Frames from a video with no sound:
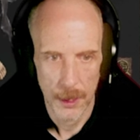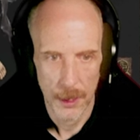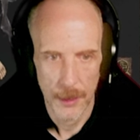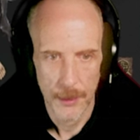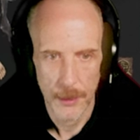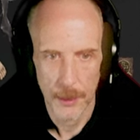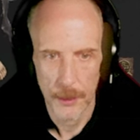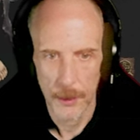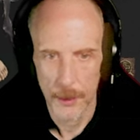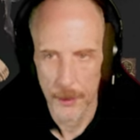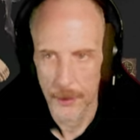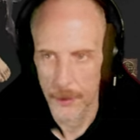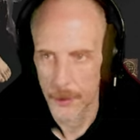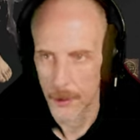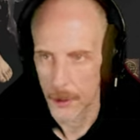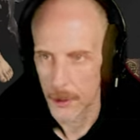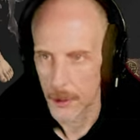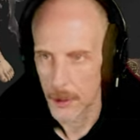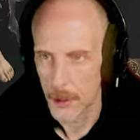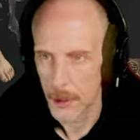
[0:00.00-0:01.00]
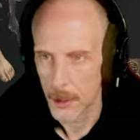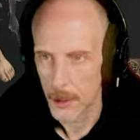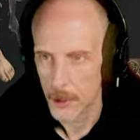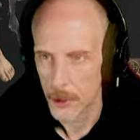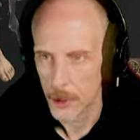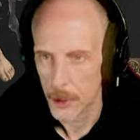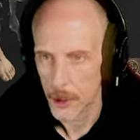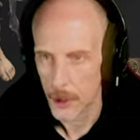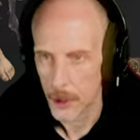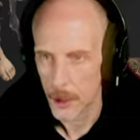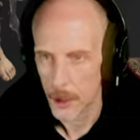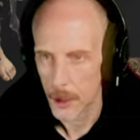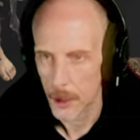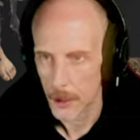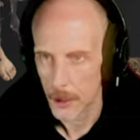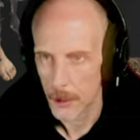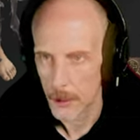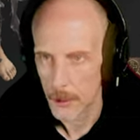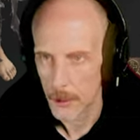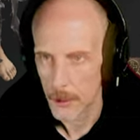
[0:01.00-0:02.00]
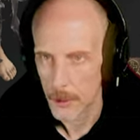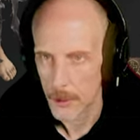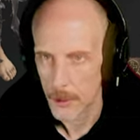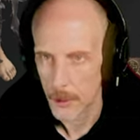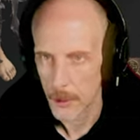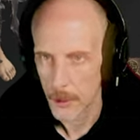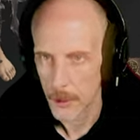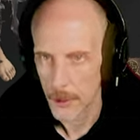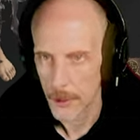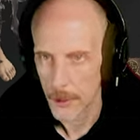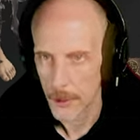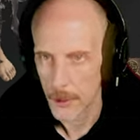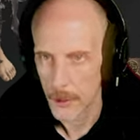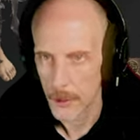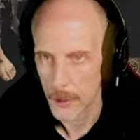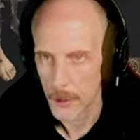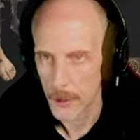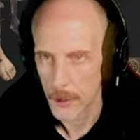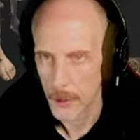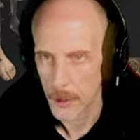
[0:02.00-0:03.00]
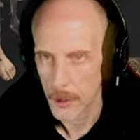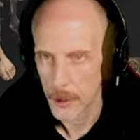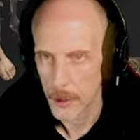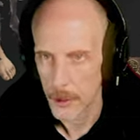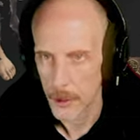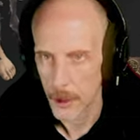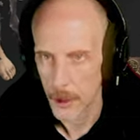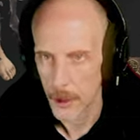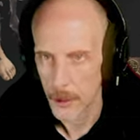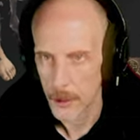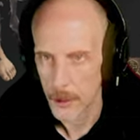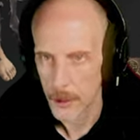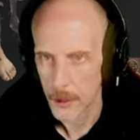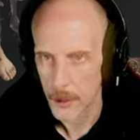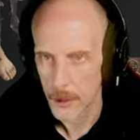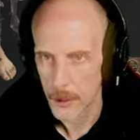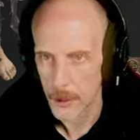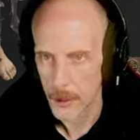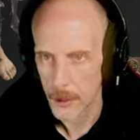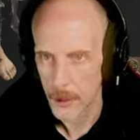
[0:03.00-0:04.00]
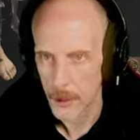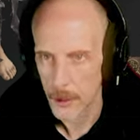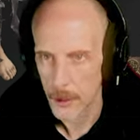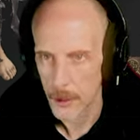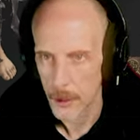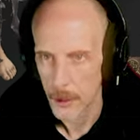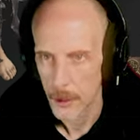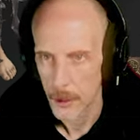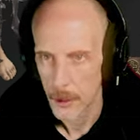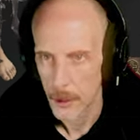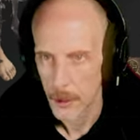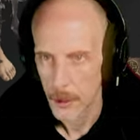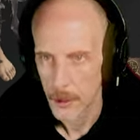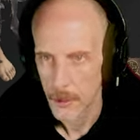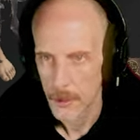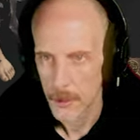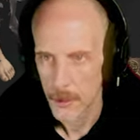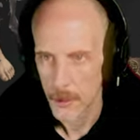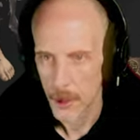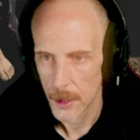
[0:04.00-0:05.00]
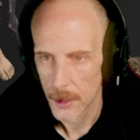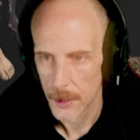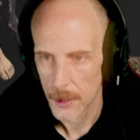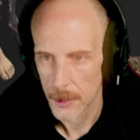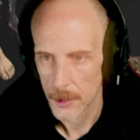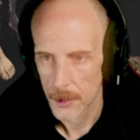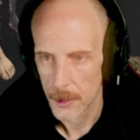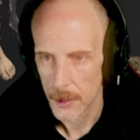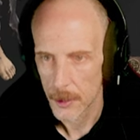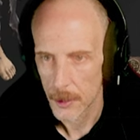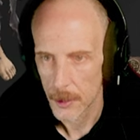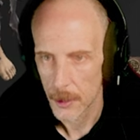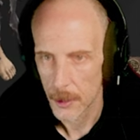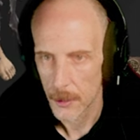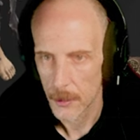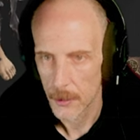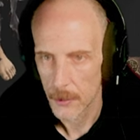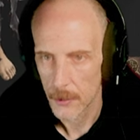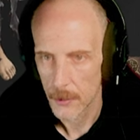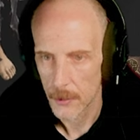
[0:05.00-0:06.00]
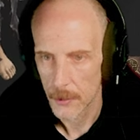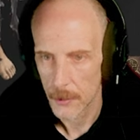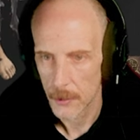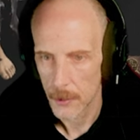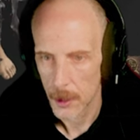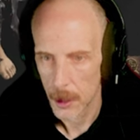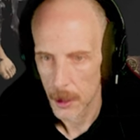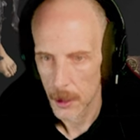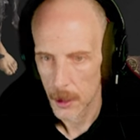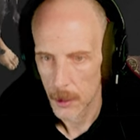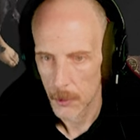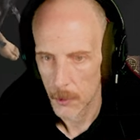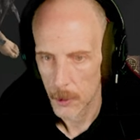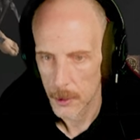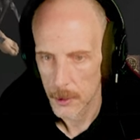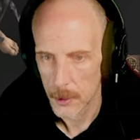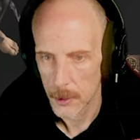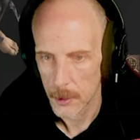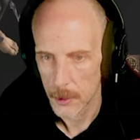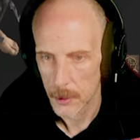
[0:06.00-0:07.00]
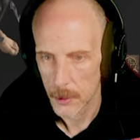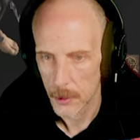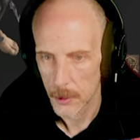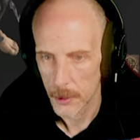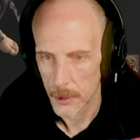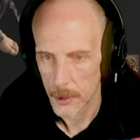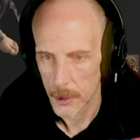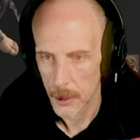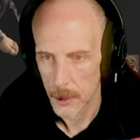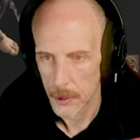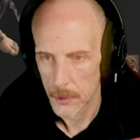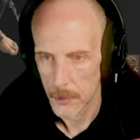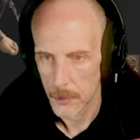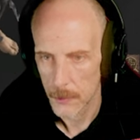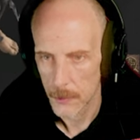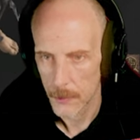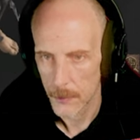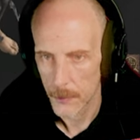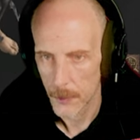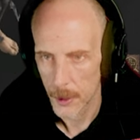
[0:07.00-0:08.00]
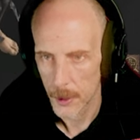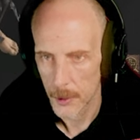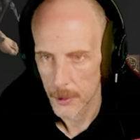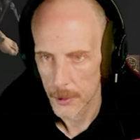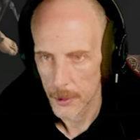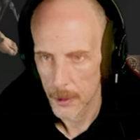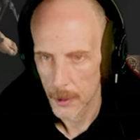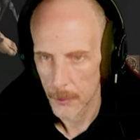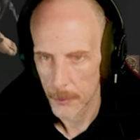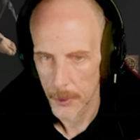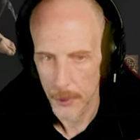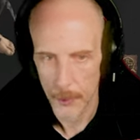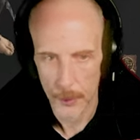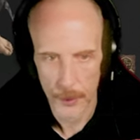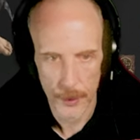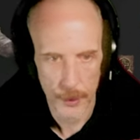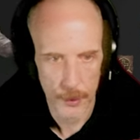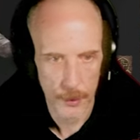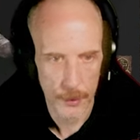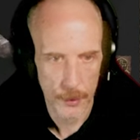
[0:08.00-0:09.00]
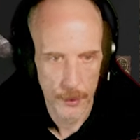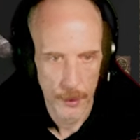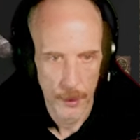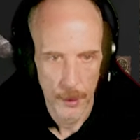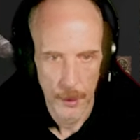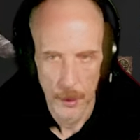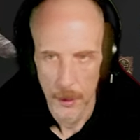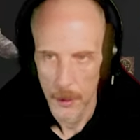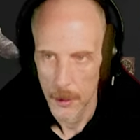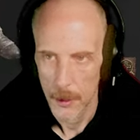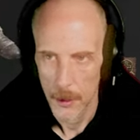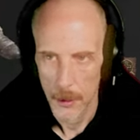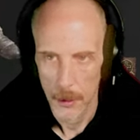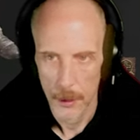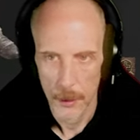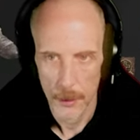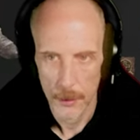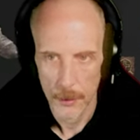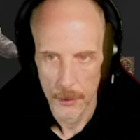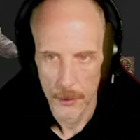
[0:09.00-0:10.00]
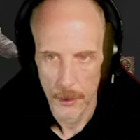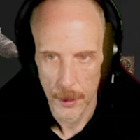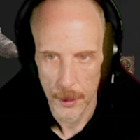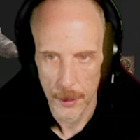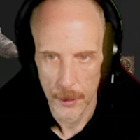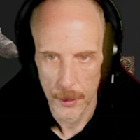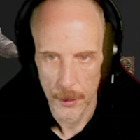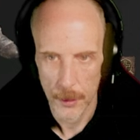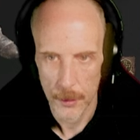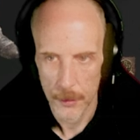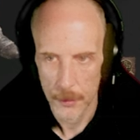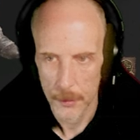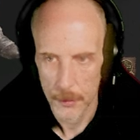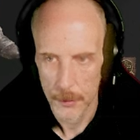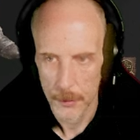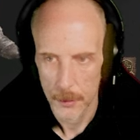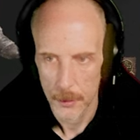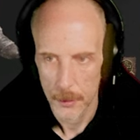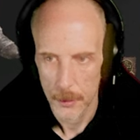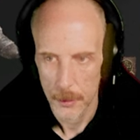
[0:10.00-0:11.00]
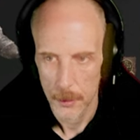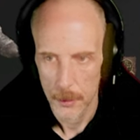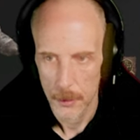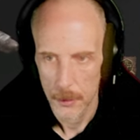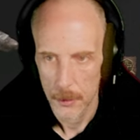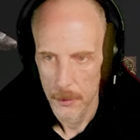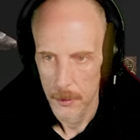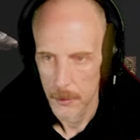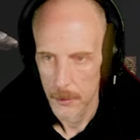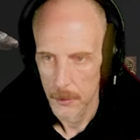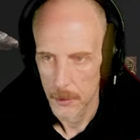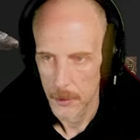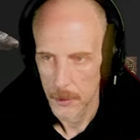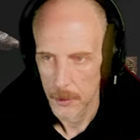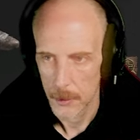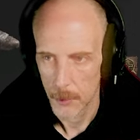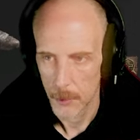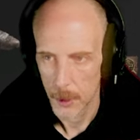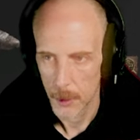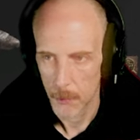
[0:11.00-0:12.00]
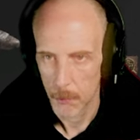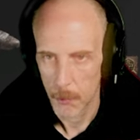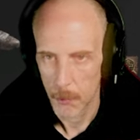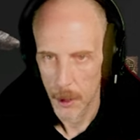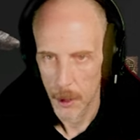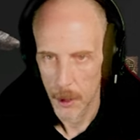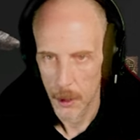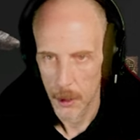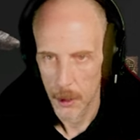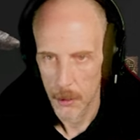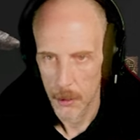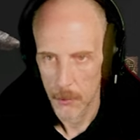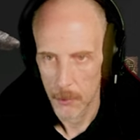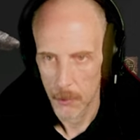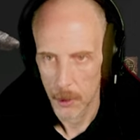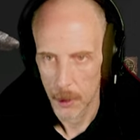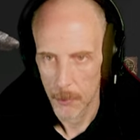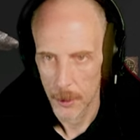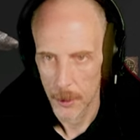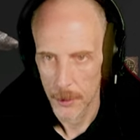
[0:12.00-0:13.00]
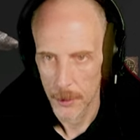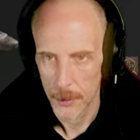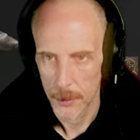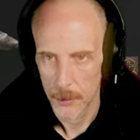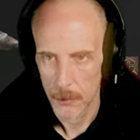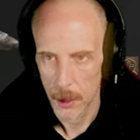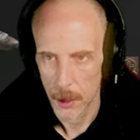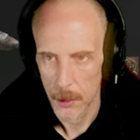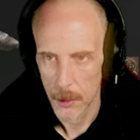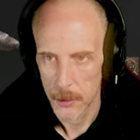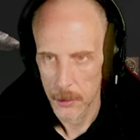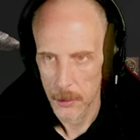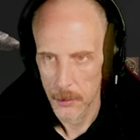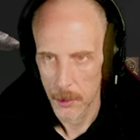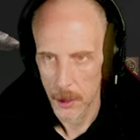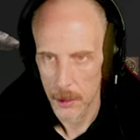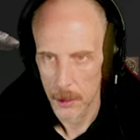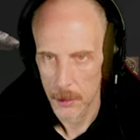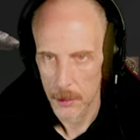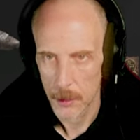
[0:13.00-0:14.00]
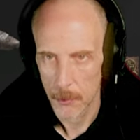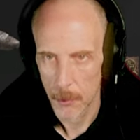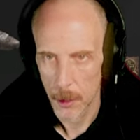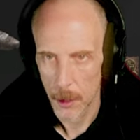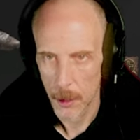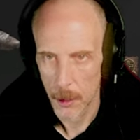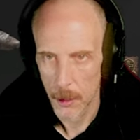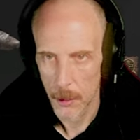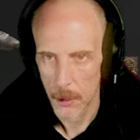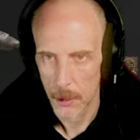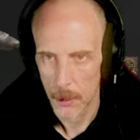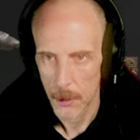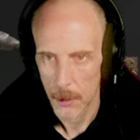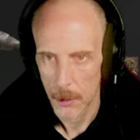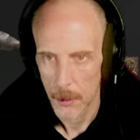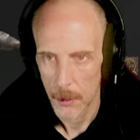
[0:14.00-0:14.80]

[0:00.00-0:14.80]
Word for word: Izalith Legionnaire. Izalith Legionnaire, 16. Strength is low. What's... Oh, he's got faith up the bazoo. Dreadnought. He's a big bonk weapon as well. Strength is up high.